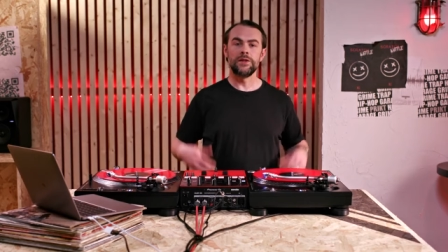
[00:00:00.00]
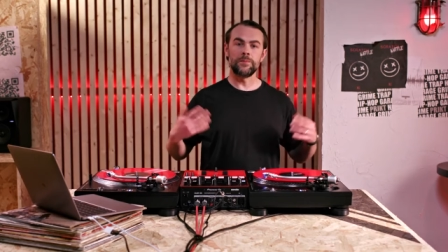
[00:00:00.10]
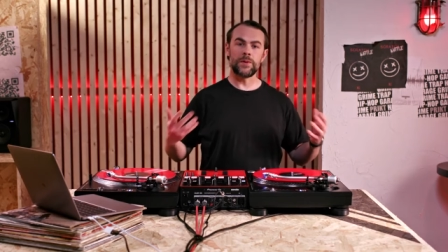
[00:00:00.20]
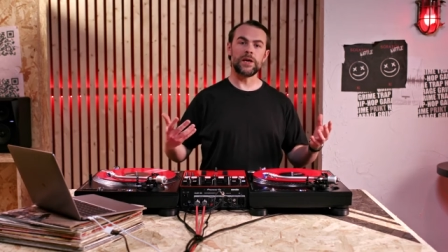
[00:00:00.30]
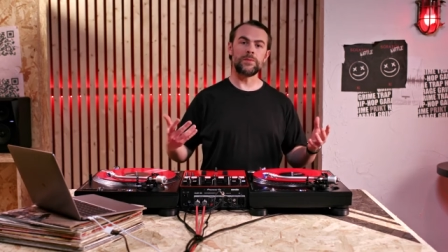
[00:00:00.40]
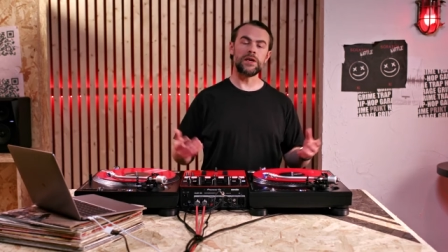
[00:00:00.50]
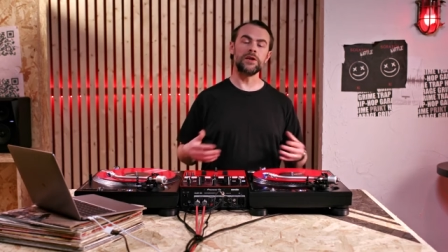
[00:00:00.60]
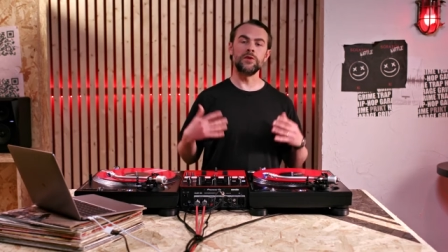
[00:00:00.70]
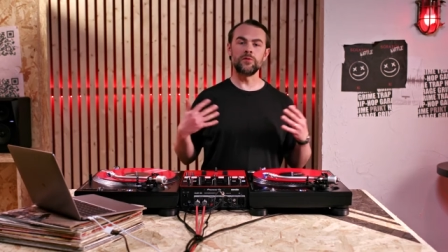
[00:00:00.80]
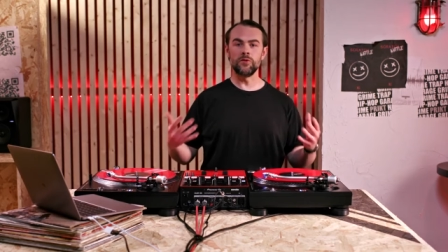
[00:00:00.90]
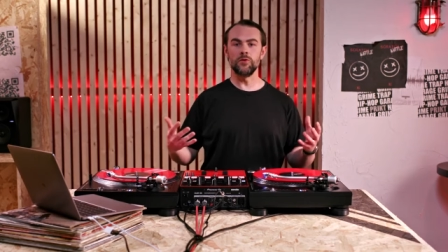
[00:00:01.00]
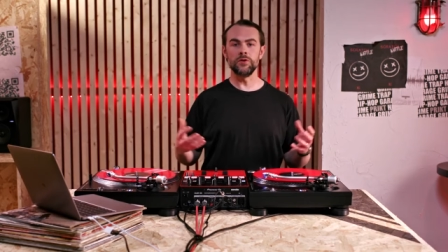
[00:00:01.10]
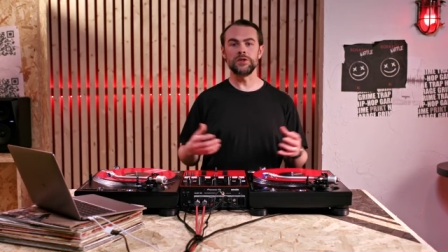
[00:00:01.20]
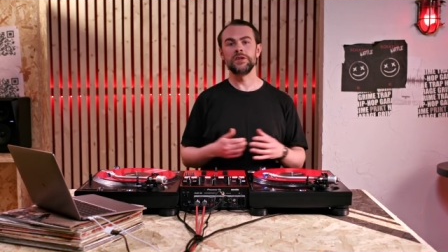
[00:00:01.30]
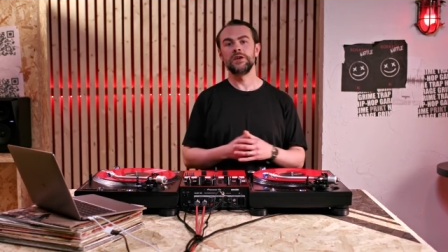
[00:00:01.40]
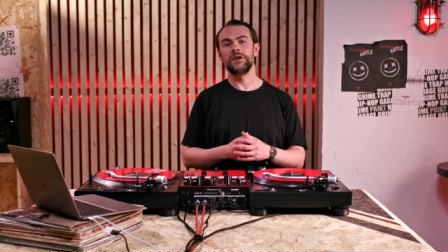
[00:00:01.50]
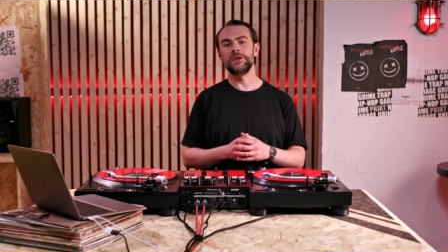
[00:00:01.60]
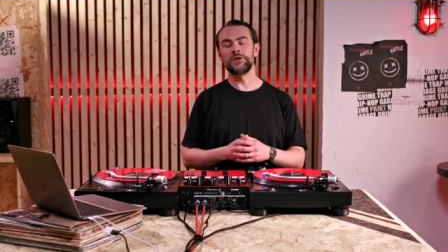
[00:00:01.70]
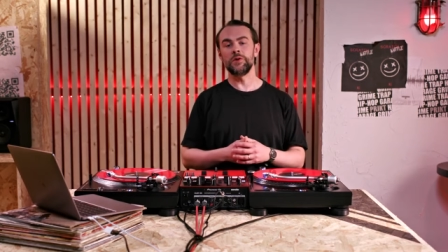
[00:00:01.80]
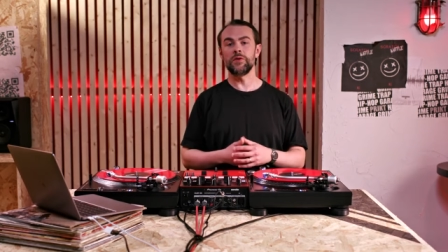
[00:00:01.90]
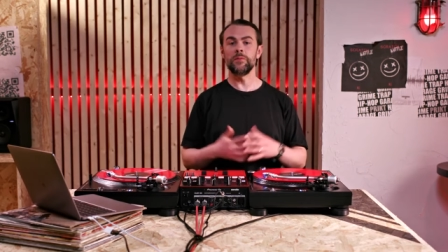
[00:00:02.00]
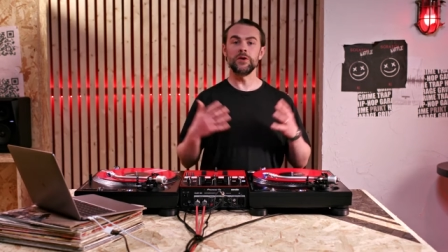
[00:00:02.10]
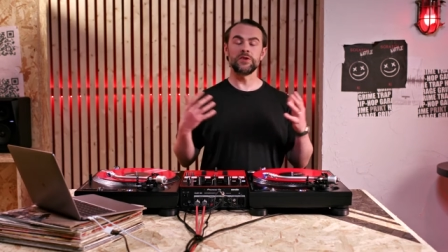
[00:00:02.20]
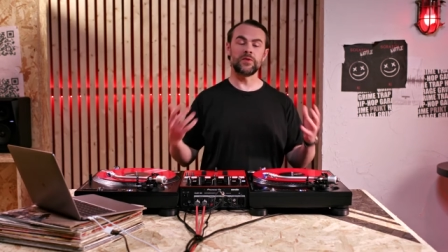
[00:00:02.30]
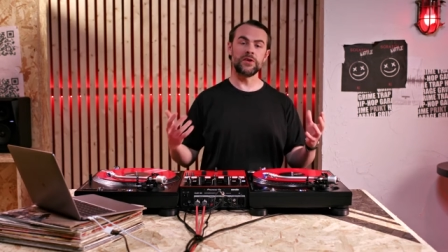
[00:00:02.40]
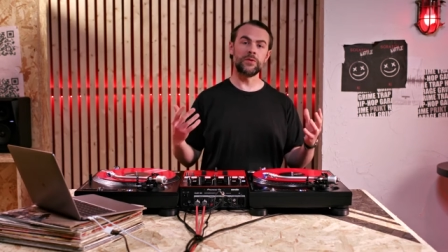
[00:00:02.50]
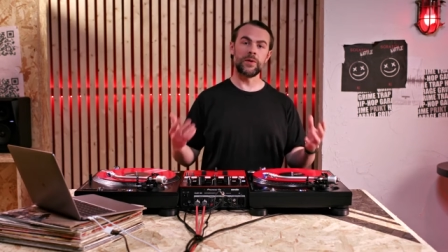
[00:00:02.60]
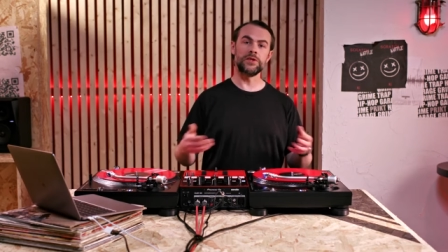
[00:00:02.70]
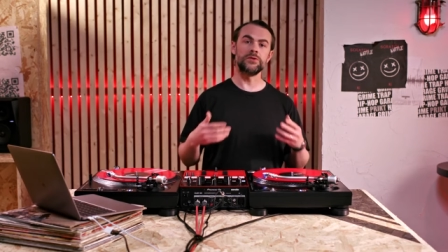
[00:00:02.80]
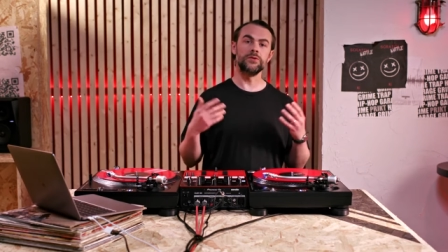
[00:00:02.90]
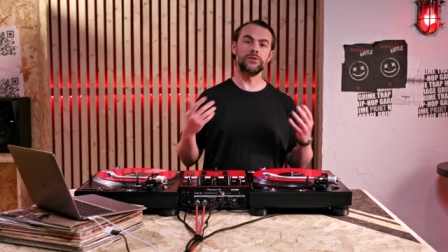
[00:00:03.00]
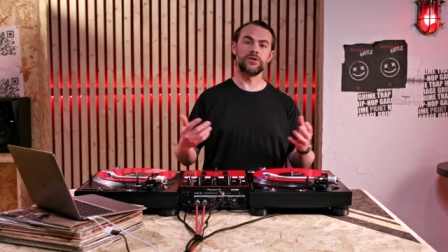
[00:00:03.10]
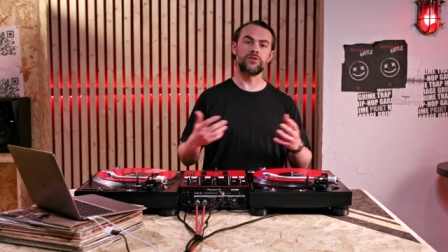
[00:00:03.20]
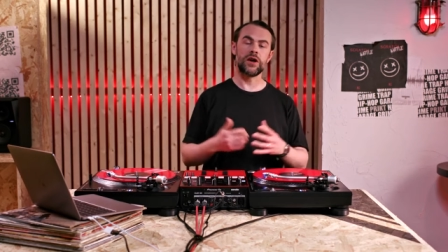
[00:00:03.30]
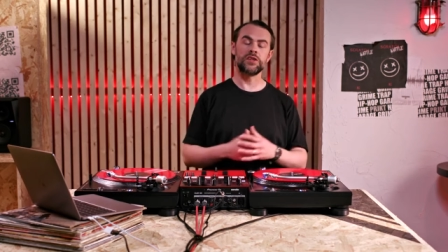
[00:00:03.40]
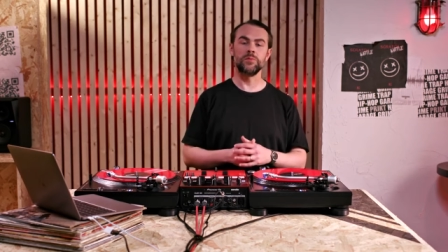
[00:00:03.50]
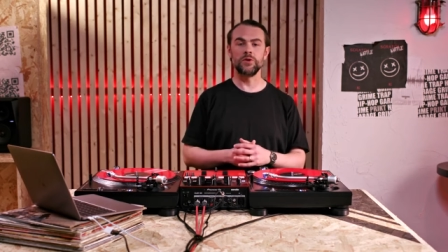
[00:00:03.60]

The baby and the forward are two of the most fundamental scratch